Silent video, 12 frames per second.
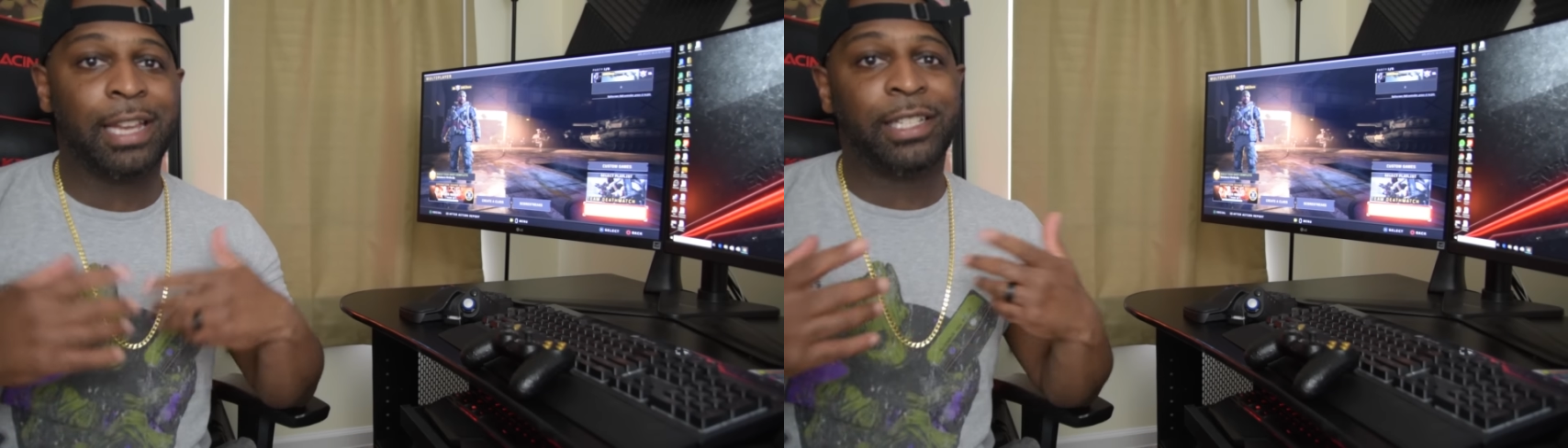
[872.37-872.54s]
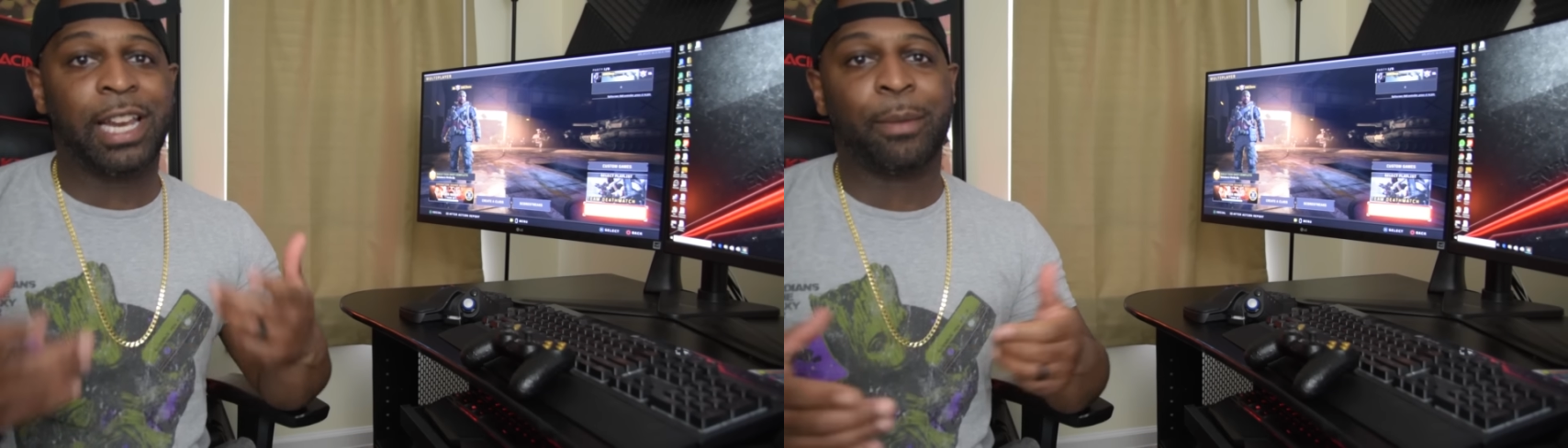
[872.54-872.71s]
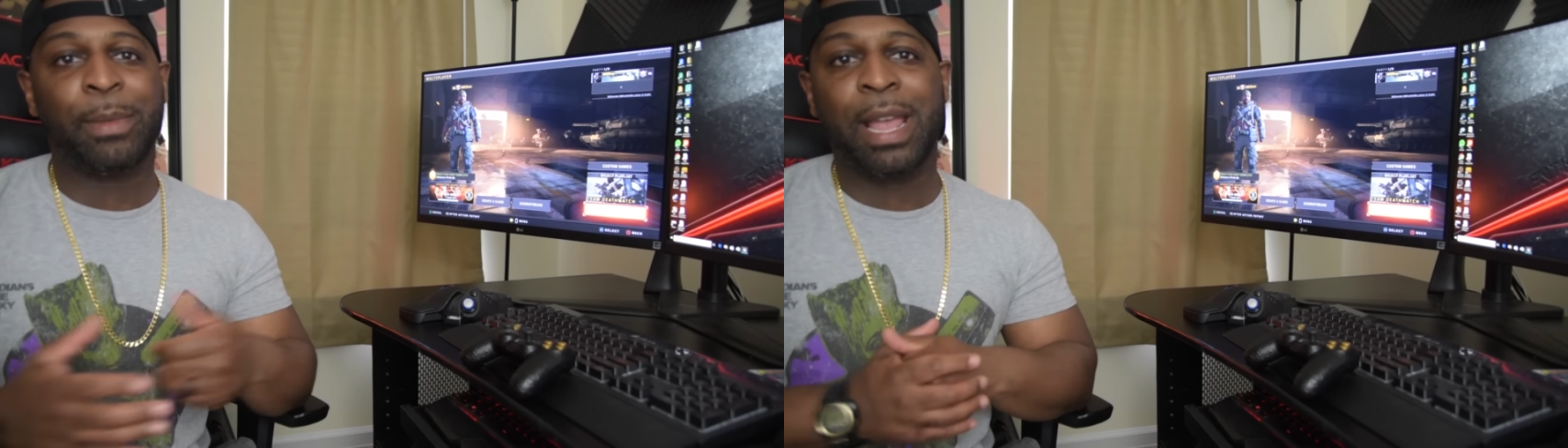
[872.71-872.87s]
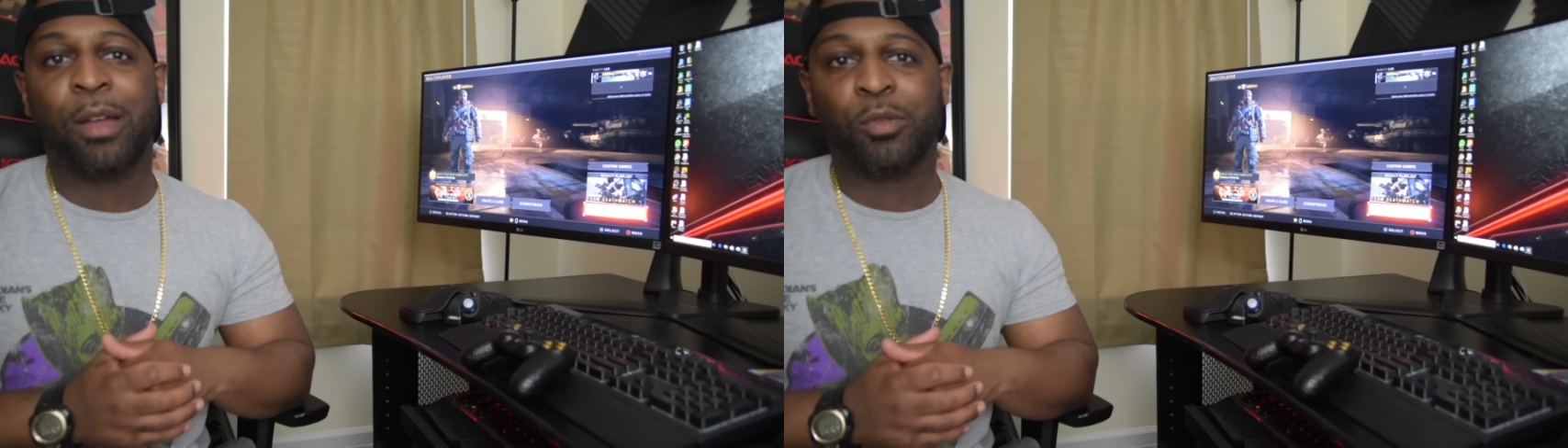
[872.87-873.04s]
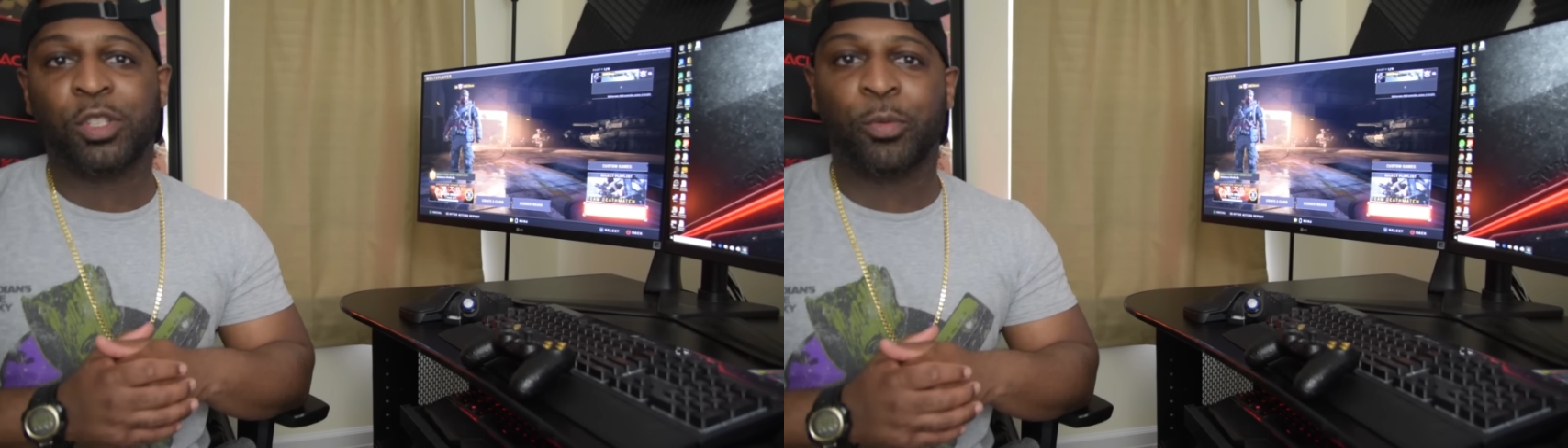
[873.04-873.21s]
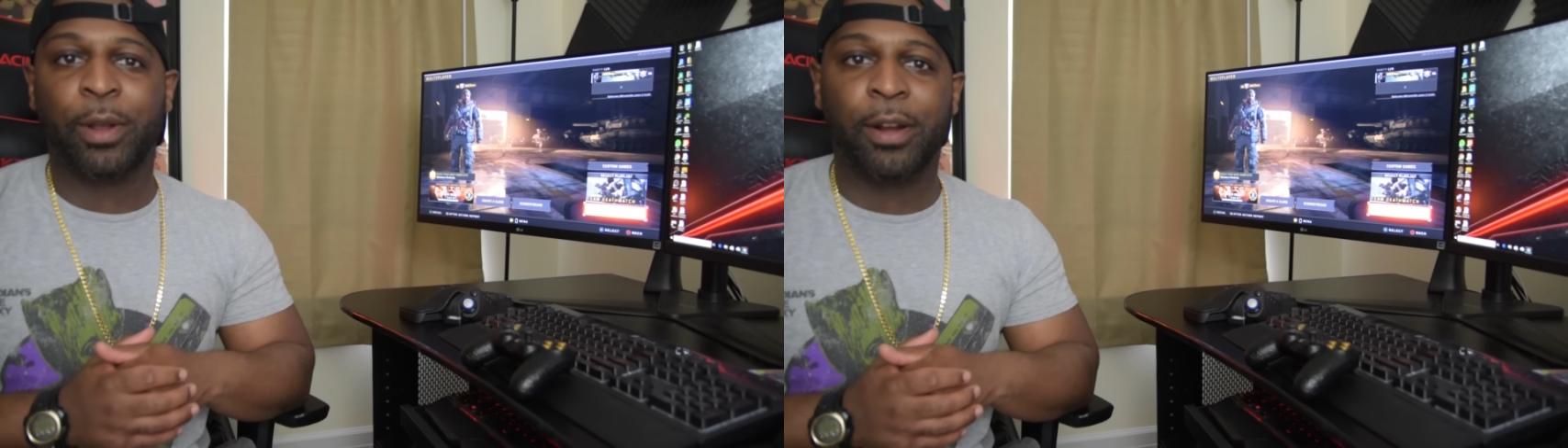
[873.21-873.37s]
Check me out on
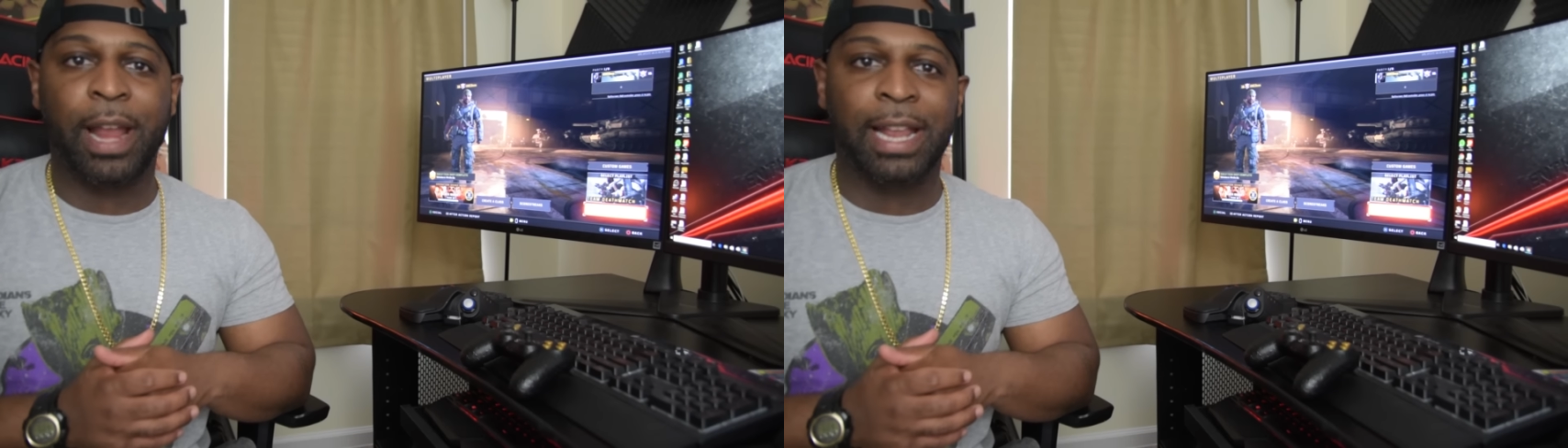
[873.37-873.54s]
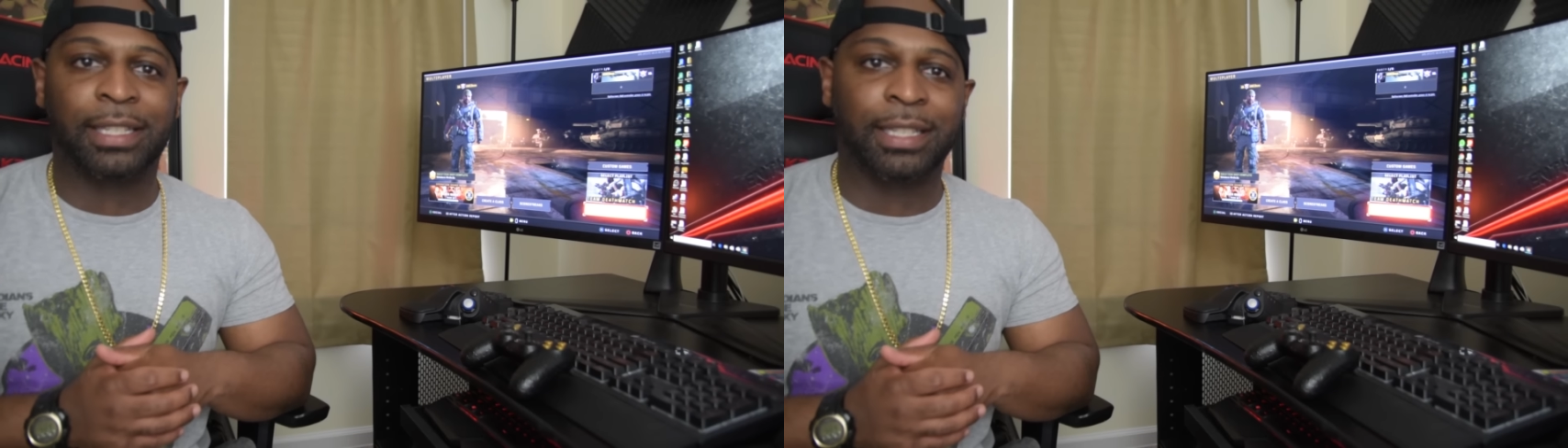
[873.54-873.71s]
Twitter at